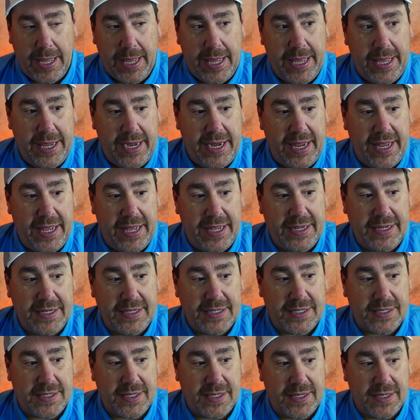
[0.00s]
It
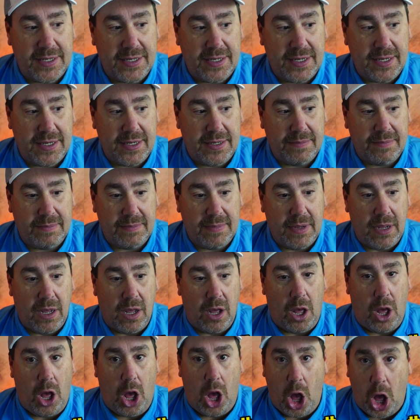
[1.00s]
is
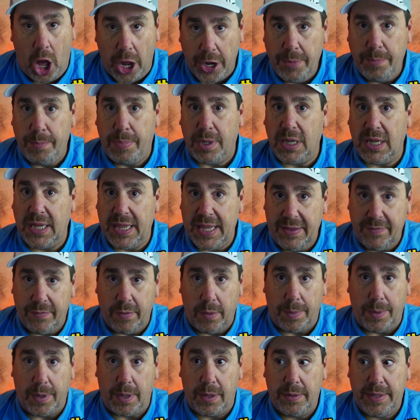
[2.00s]

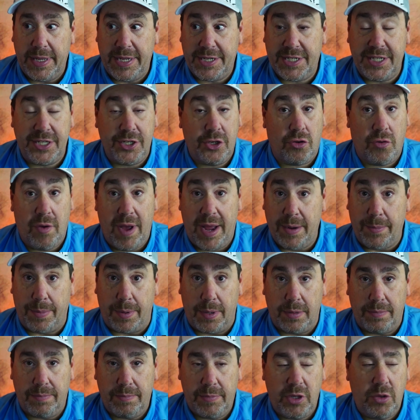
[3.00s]
unbelievable. It's
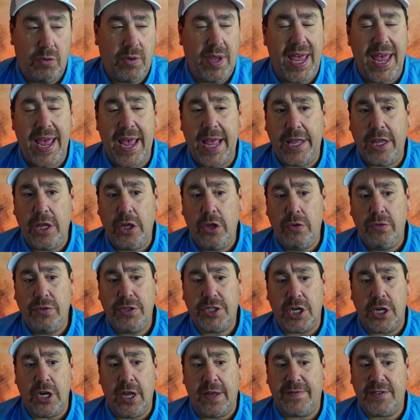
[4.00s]
incredible. You can't
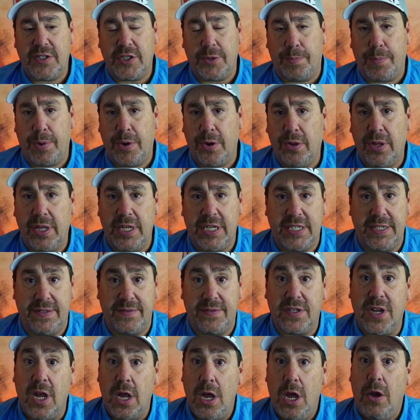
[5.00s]
use enough
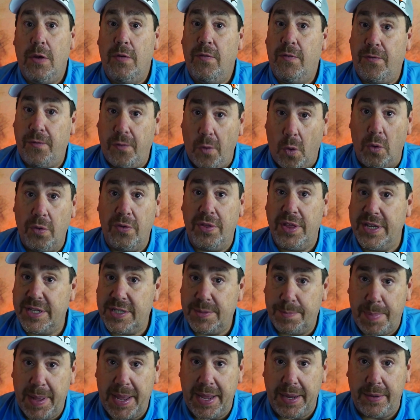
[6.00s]
superlatives for this
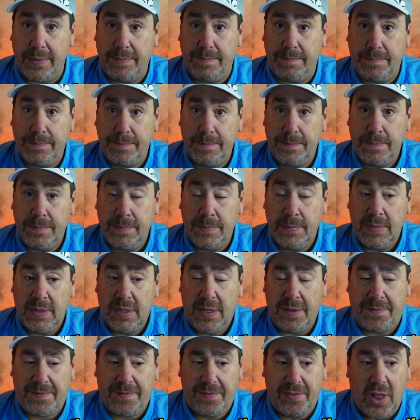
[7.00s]
bait.
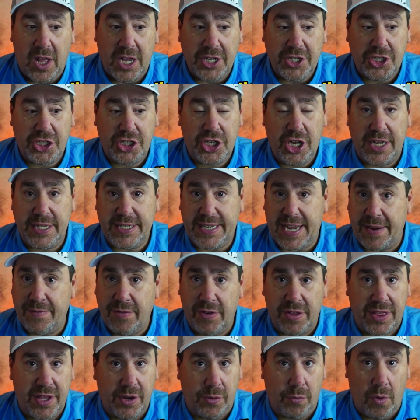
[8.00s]
The Flush does
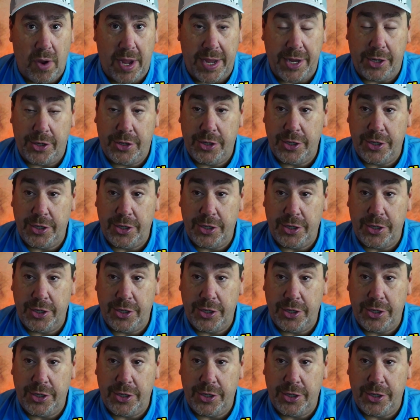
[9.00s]
everything right.